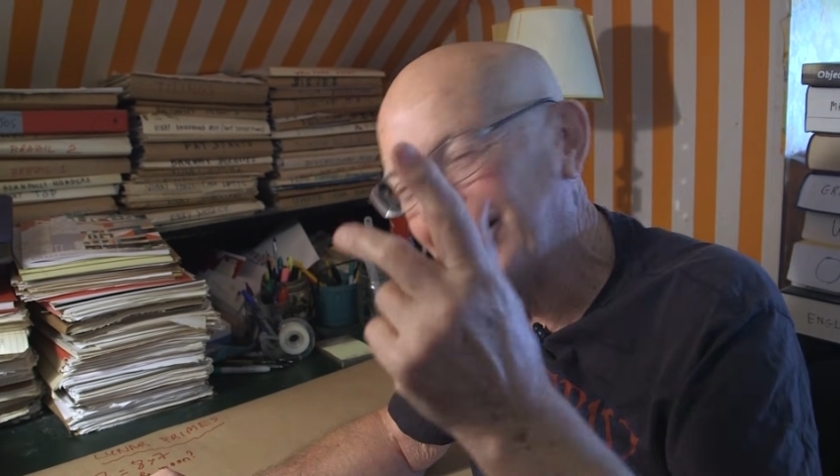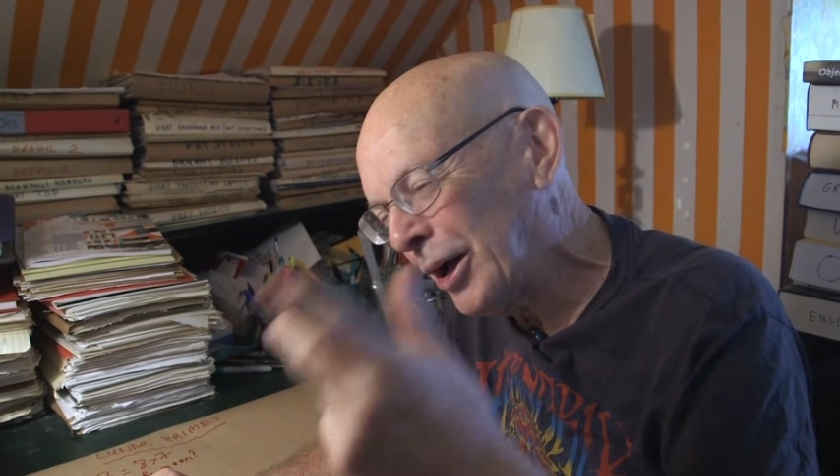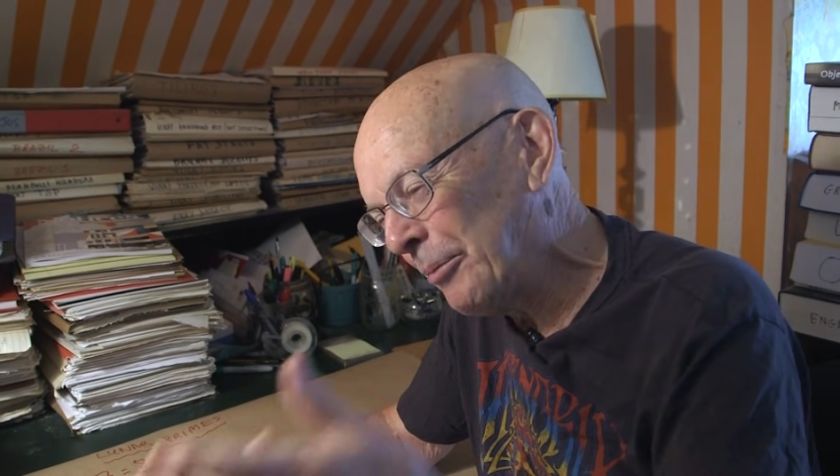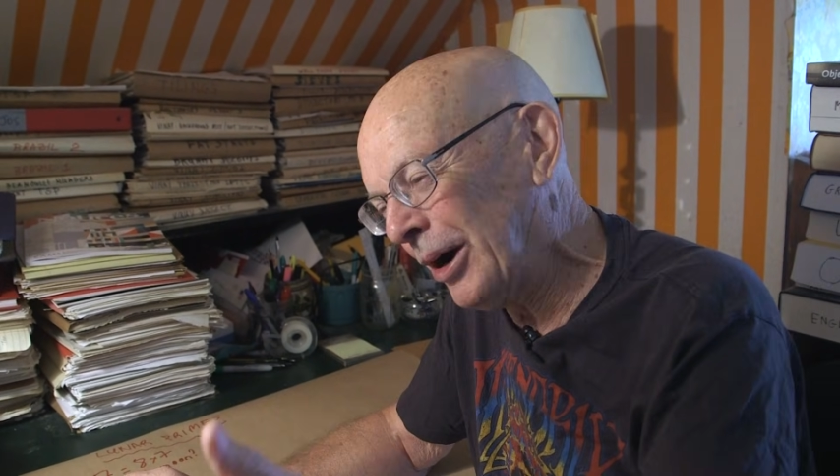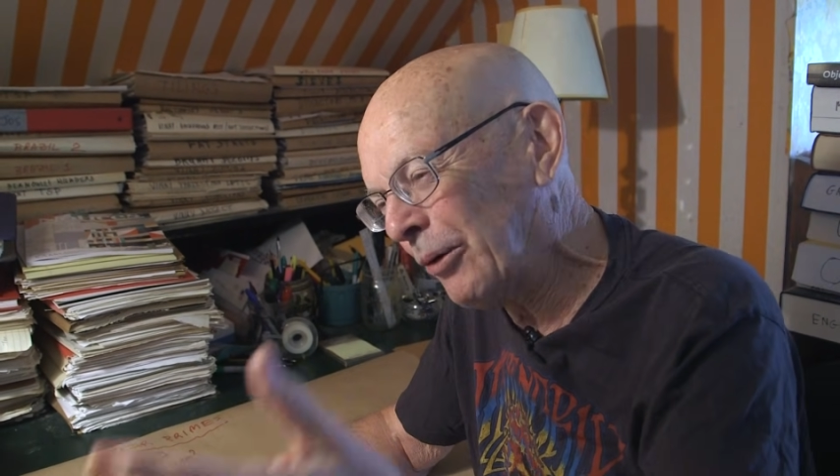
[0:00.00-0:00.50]

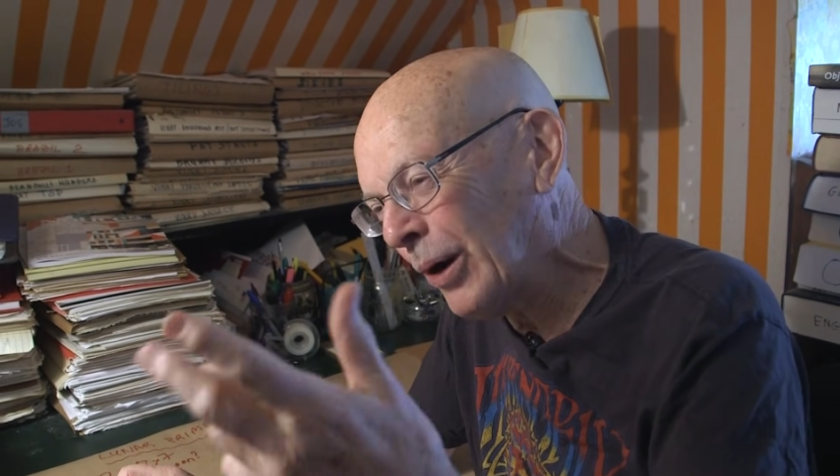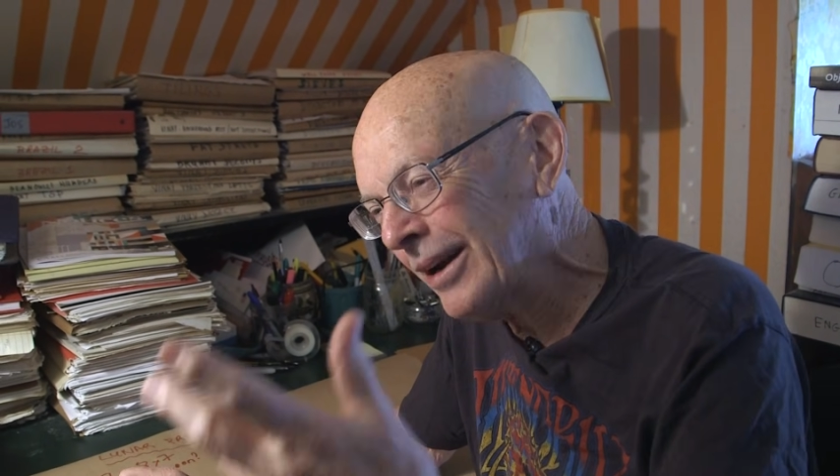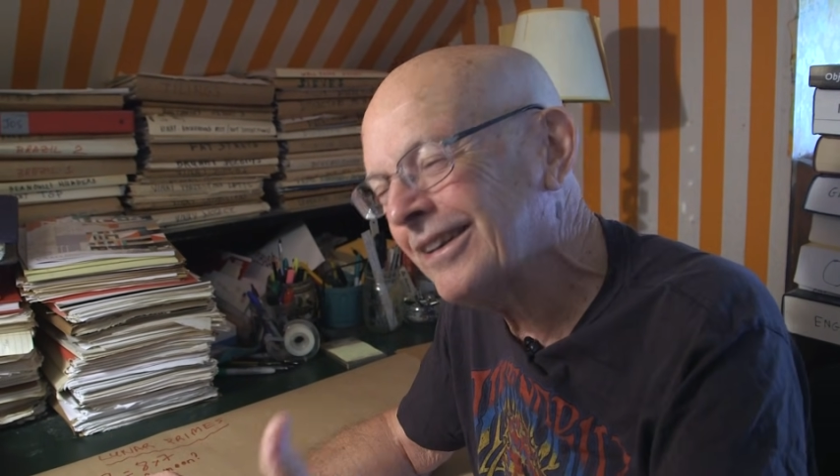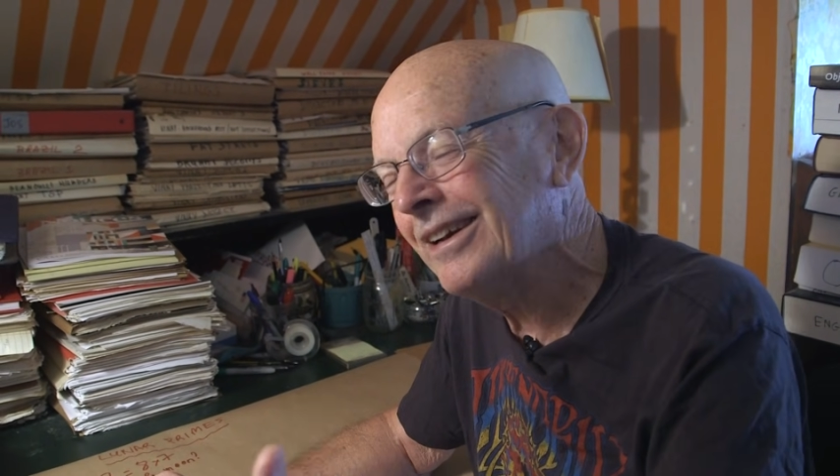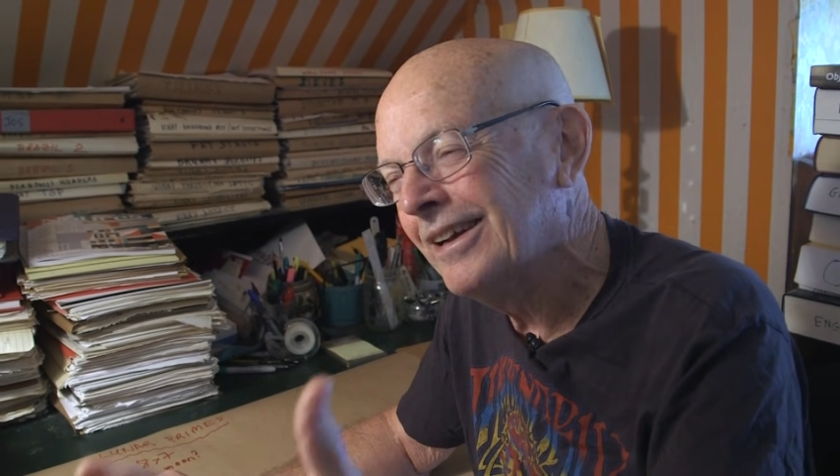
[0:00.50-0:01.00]
um,
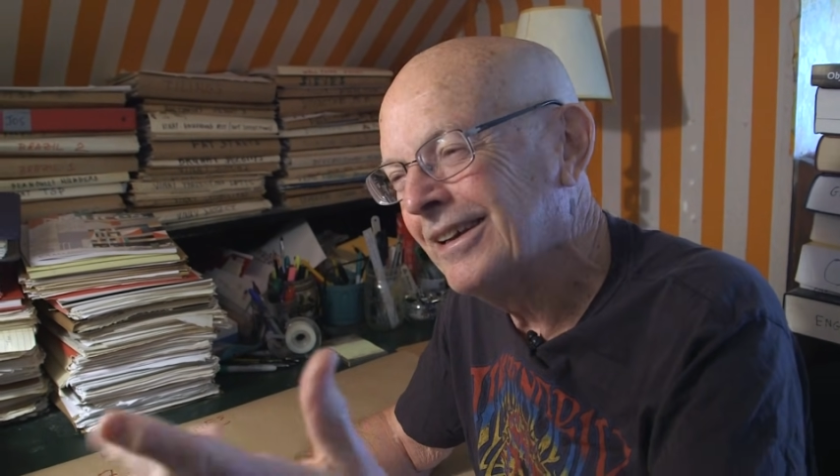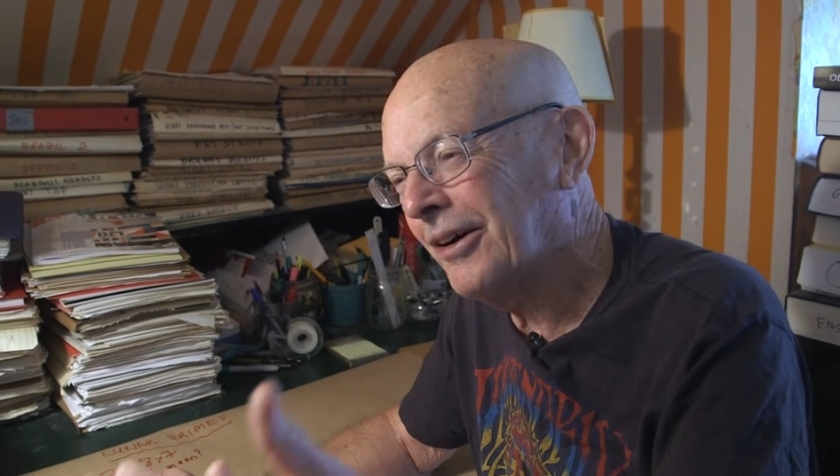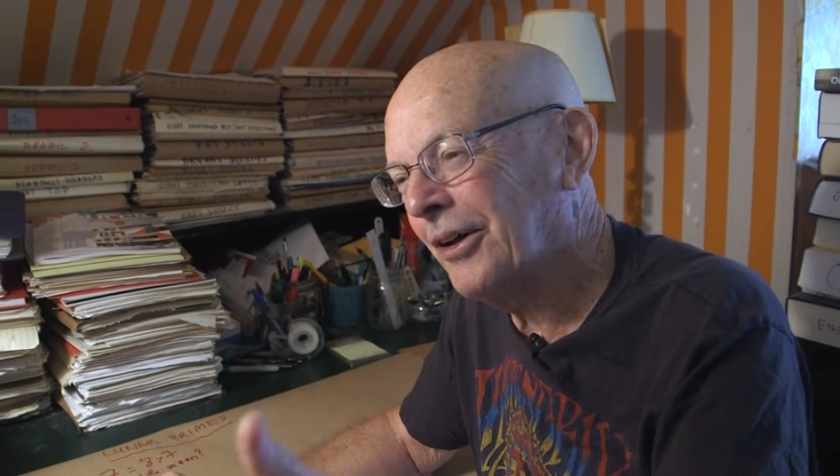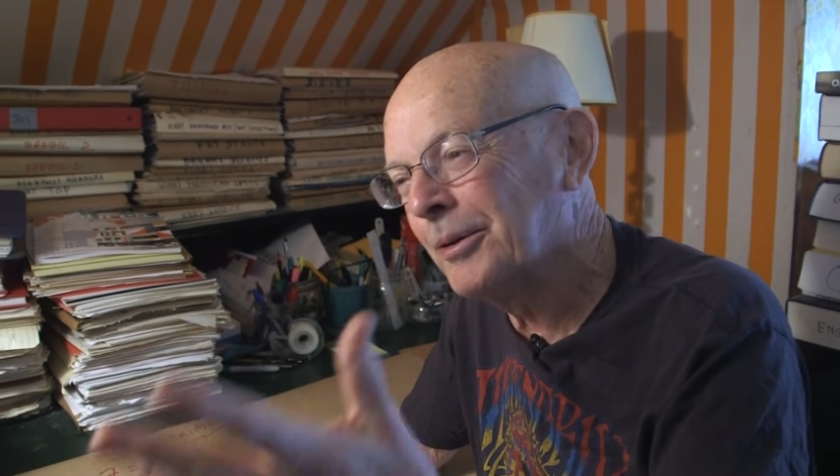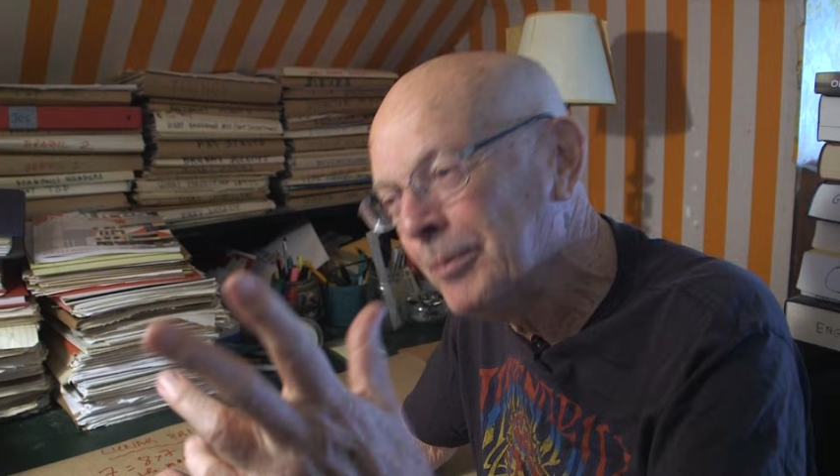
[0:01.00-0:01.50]
1
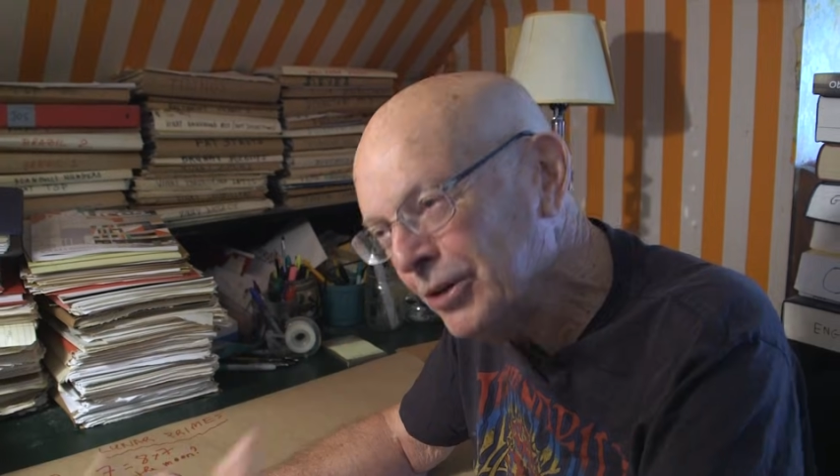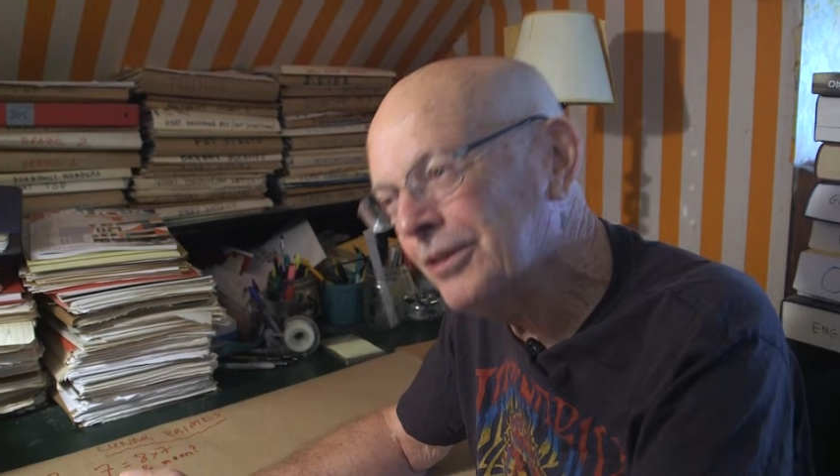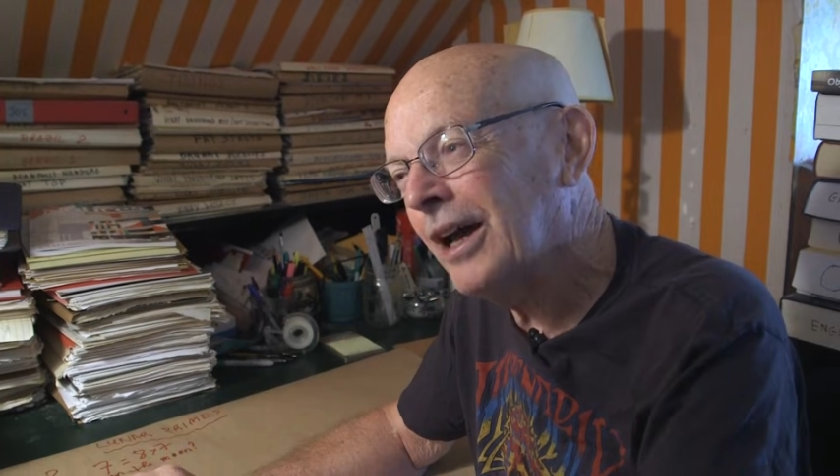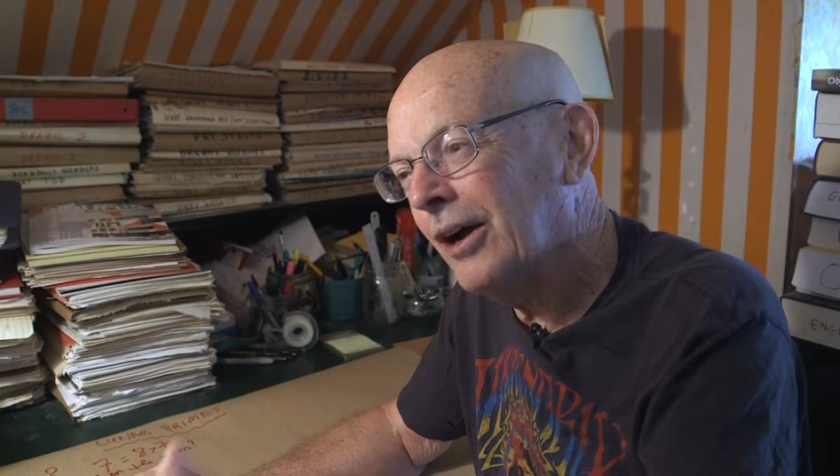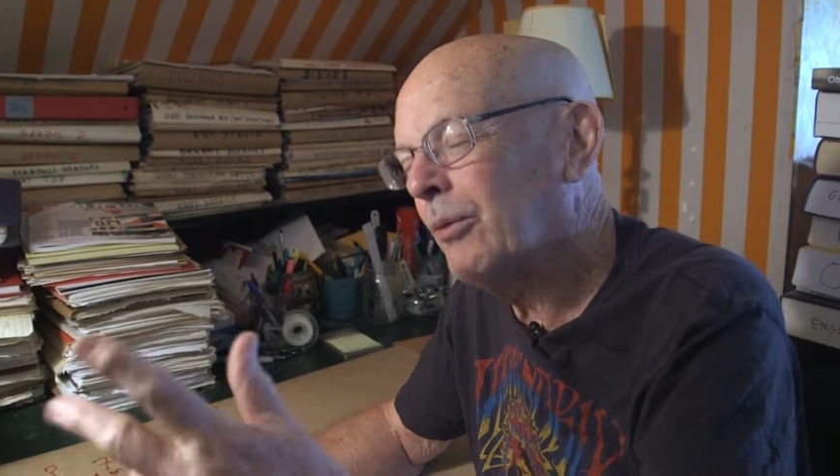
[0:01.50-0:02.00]
on the moon,